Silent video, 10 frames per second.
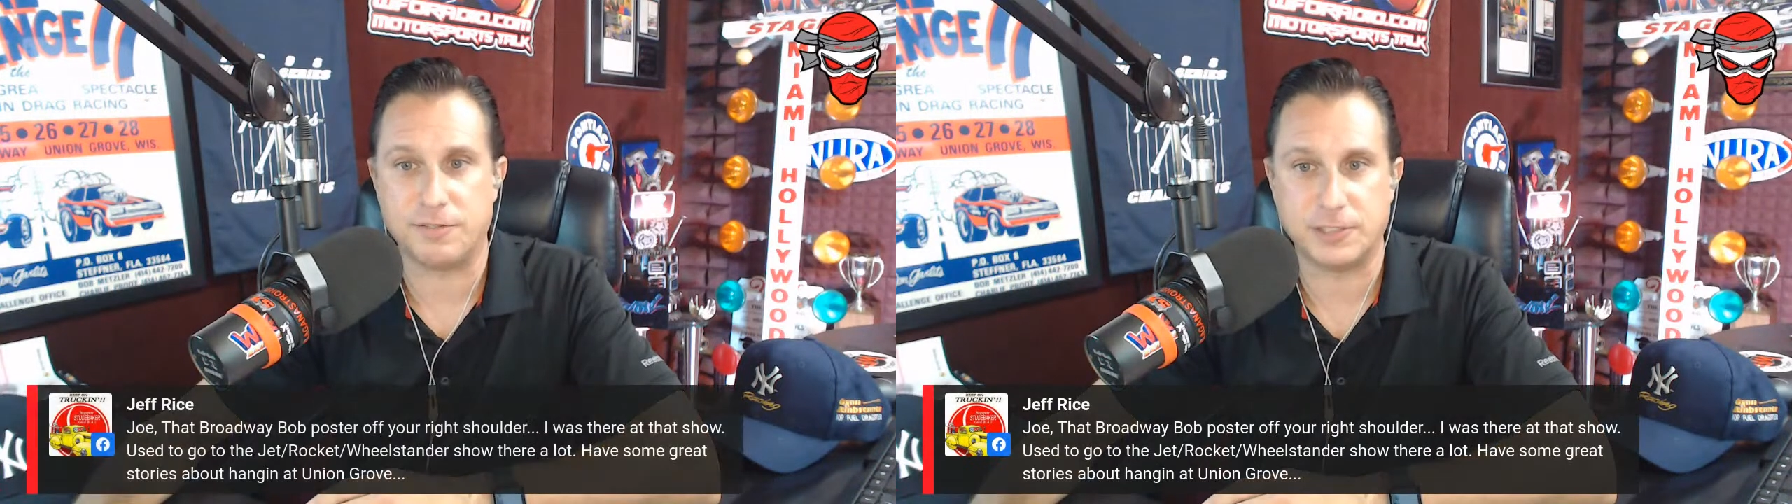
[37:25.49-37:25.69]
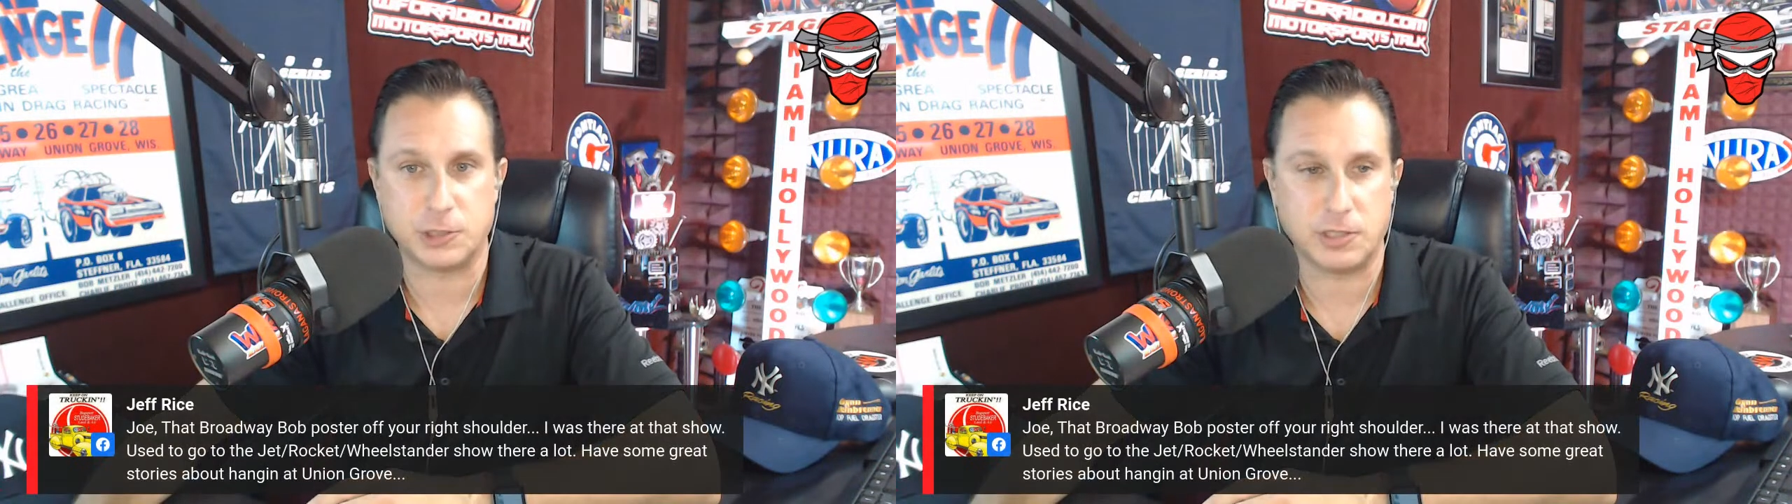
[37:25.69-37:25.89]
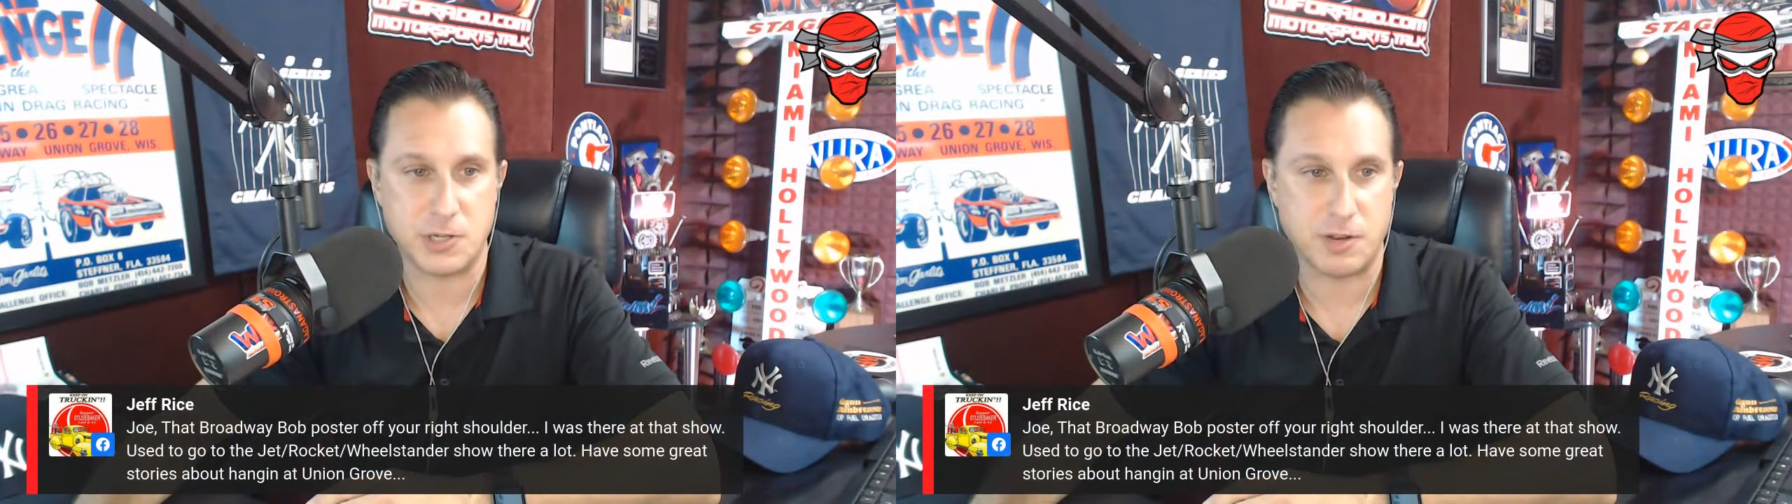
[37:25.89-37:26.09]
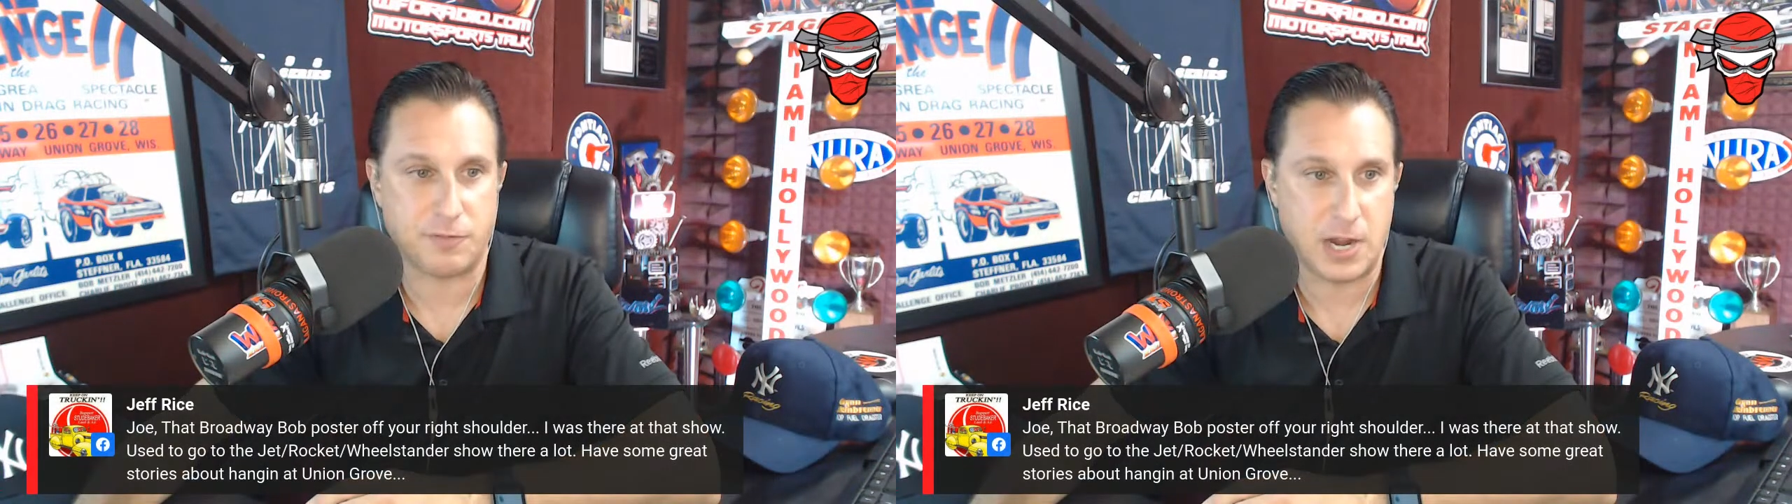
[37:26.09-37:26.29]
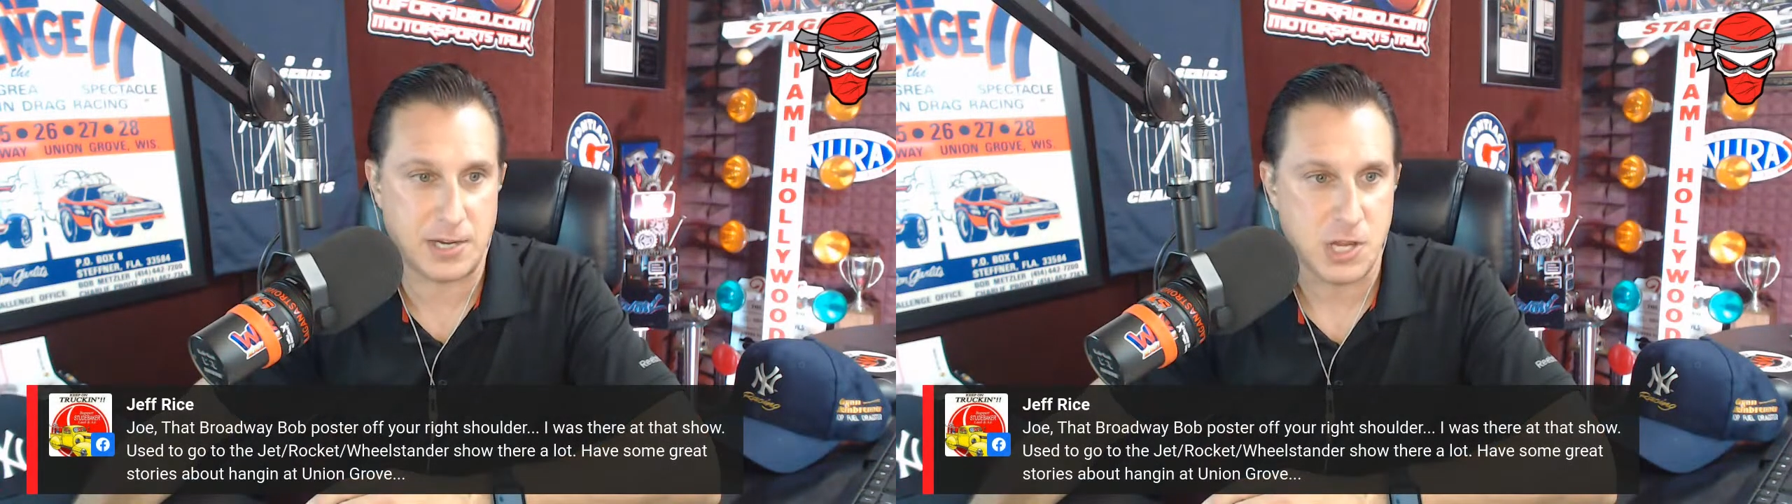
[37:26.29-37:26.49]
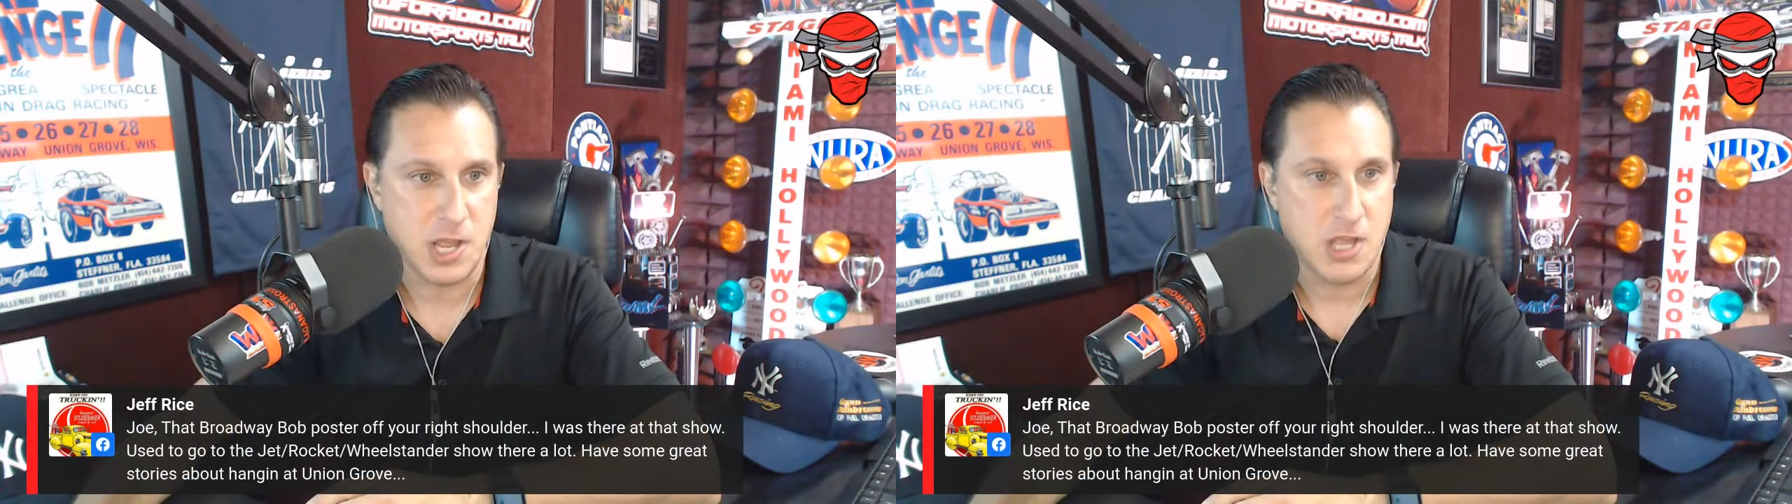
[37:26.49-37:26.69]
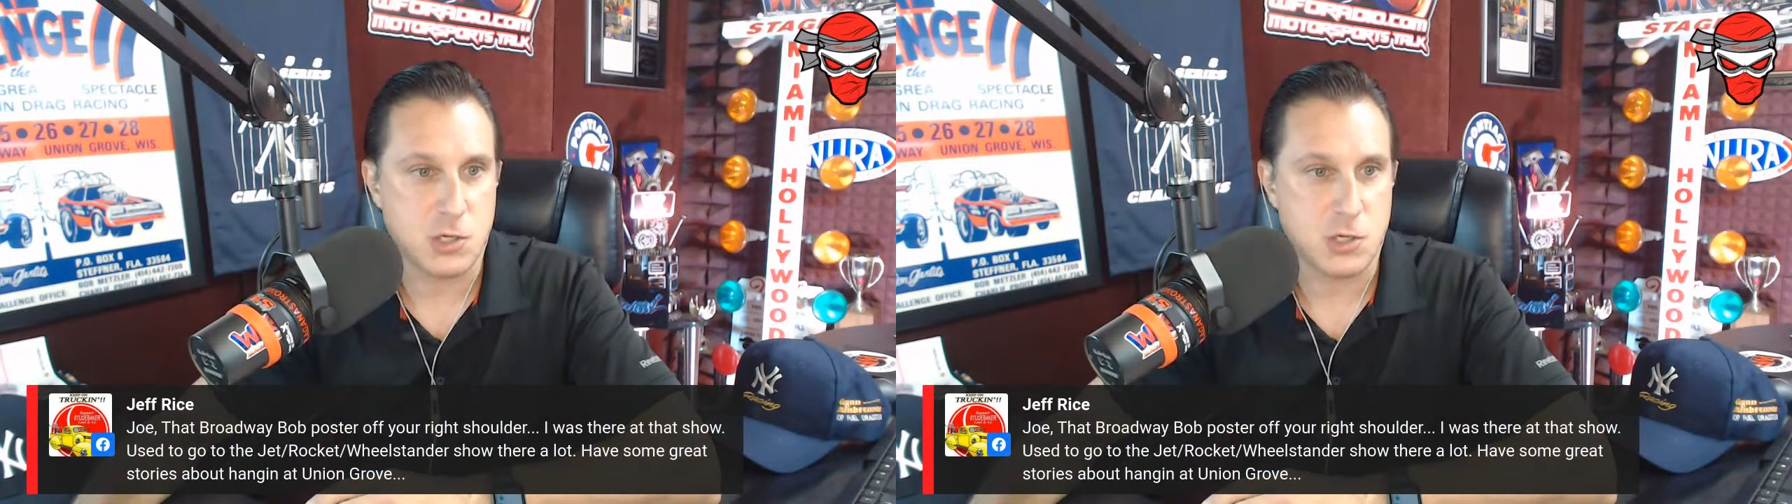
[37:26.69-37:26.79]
officially. Jeff Rice.